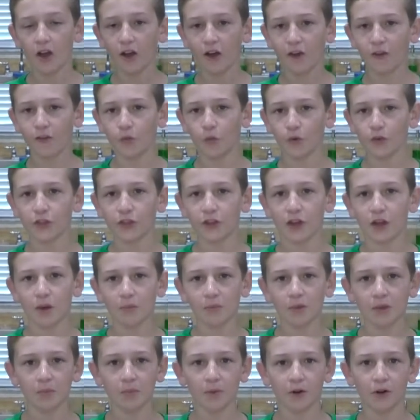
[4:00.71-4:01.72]
of what the
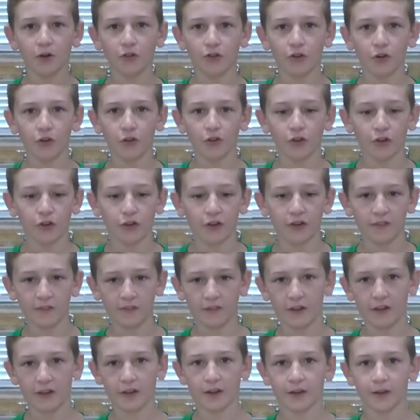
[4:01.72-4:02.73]
gummy bears are looking
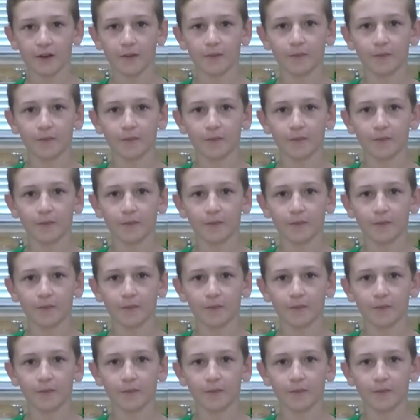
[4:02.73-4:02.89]
like.